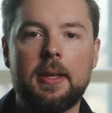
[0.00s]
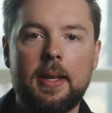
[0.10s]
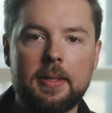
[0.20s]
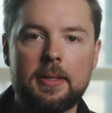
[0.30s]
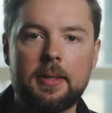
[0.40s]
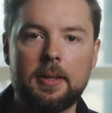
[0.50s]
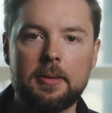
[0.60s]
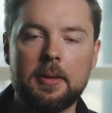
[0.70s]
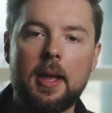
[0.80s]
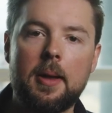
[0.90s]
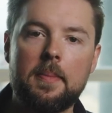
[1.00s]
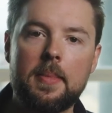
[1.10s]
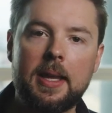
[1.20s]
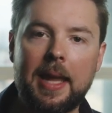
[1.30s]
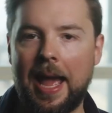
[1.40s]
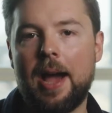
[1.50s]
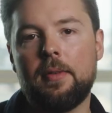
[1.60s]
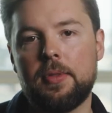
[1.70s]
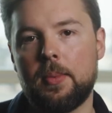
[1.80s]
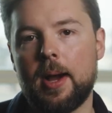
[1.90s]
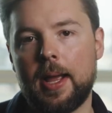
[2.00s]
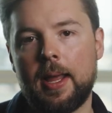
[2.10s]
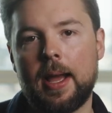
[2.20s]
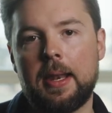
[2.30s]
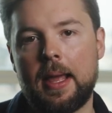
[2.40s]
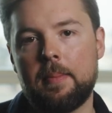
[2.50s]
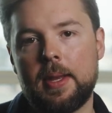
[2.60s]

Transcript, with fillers: It needs to get out of the way and let